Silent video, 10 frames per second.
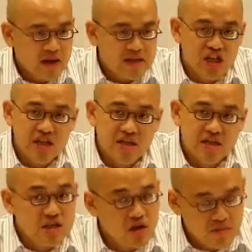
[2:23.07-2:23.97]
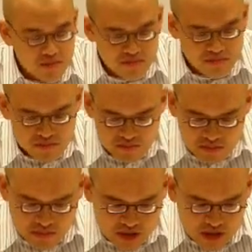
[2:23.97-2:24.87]
The Charter did
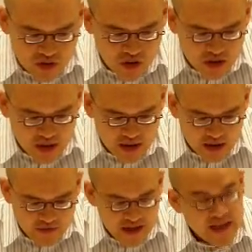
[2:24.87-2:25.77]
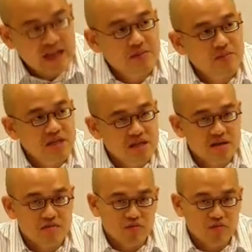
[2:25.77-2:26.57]
not have any explicit